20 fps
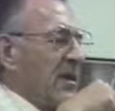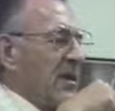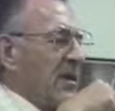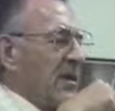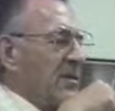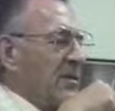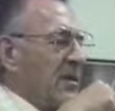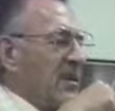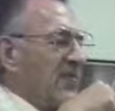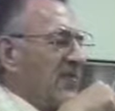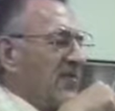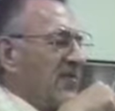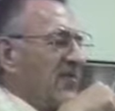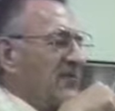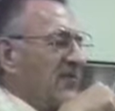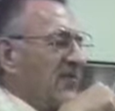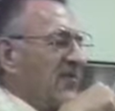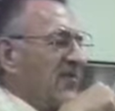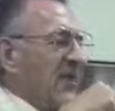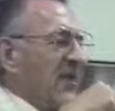until it
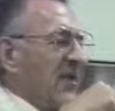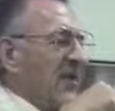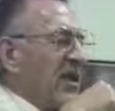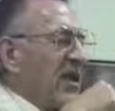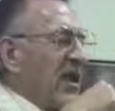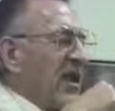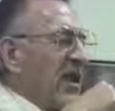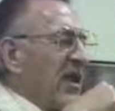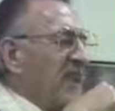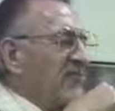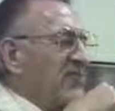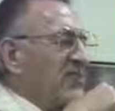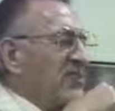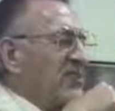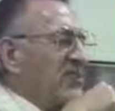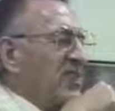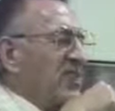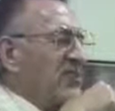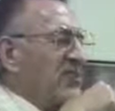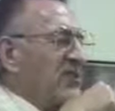fills our very lives and
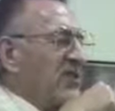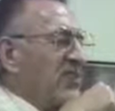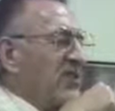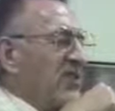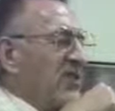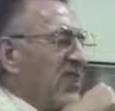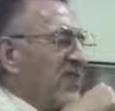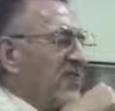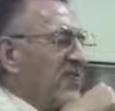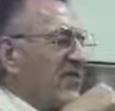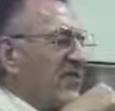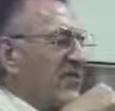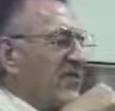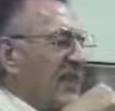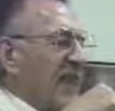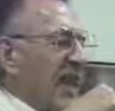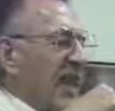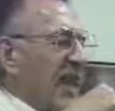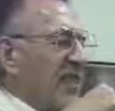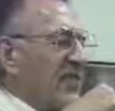takes over, and every
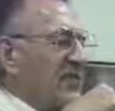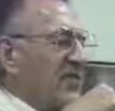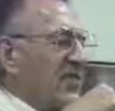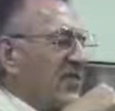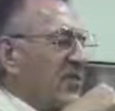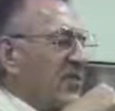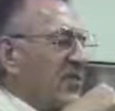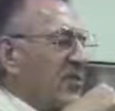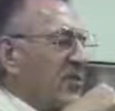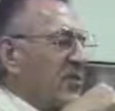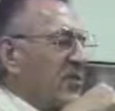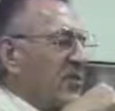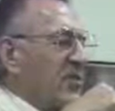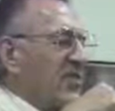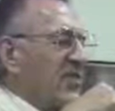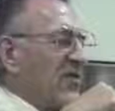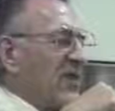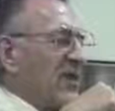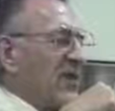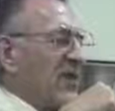channel is filled with the word
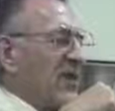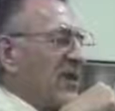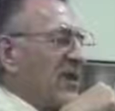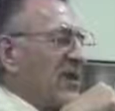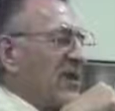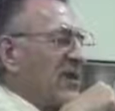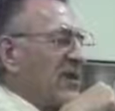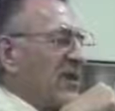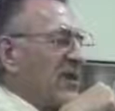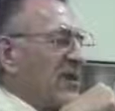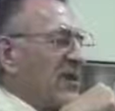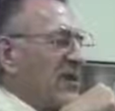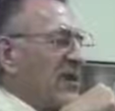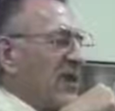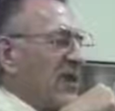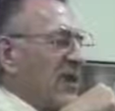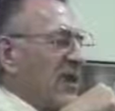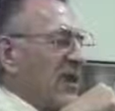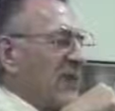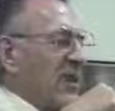of Almighty God
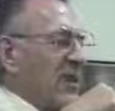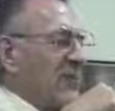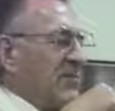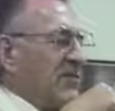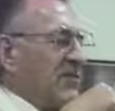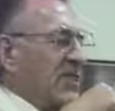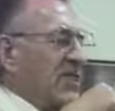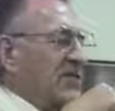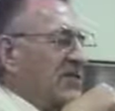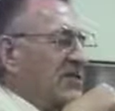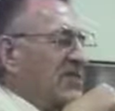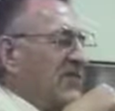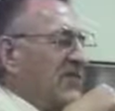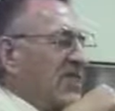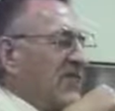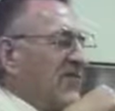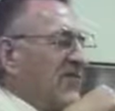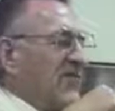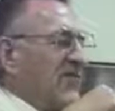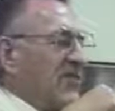and then begins to
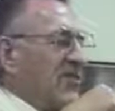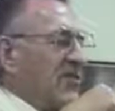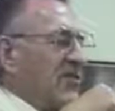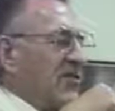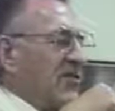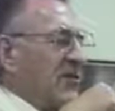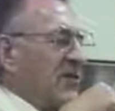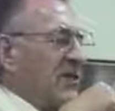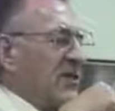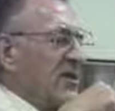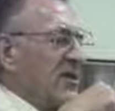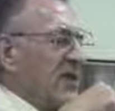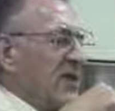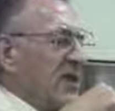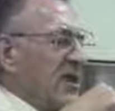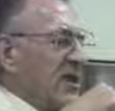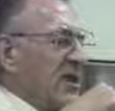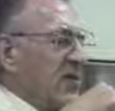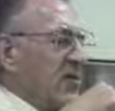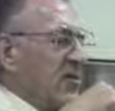come forth, Lord.
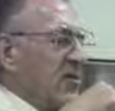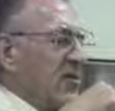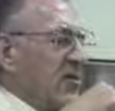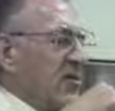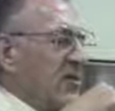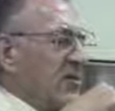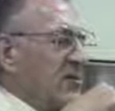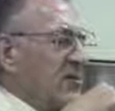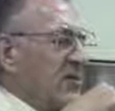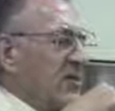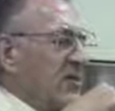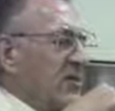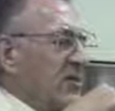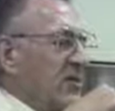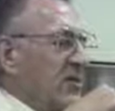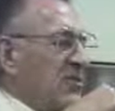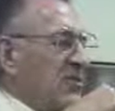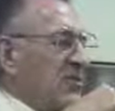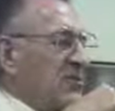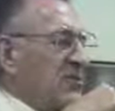And we know it's going to
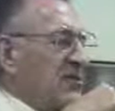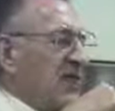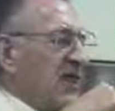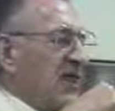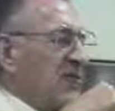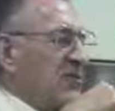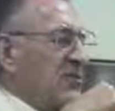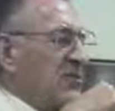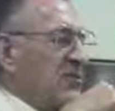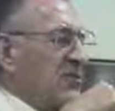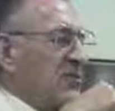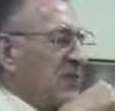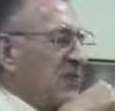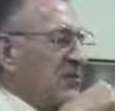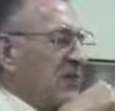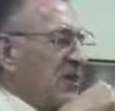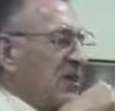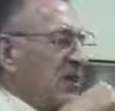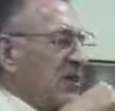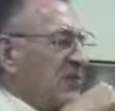produce Davids who
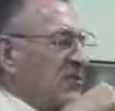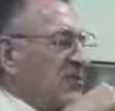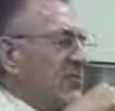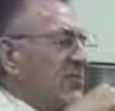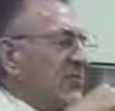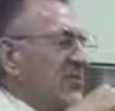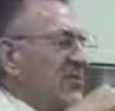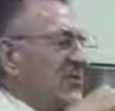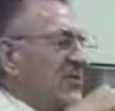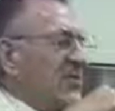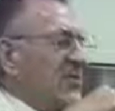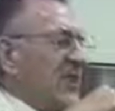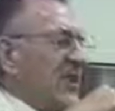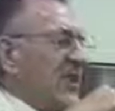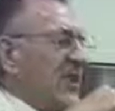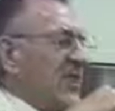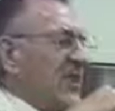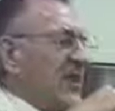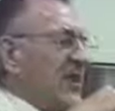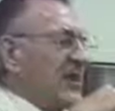don't care two bits for
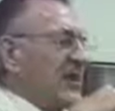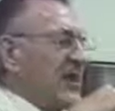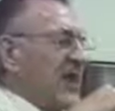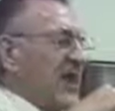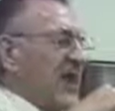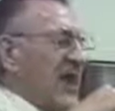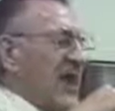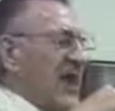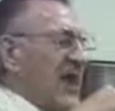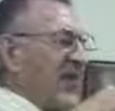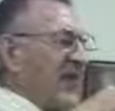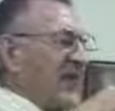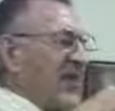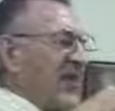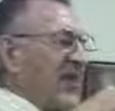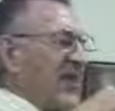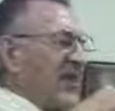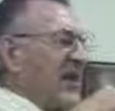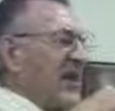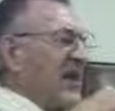how big the Goliaths
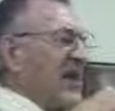are,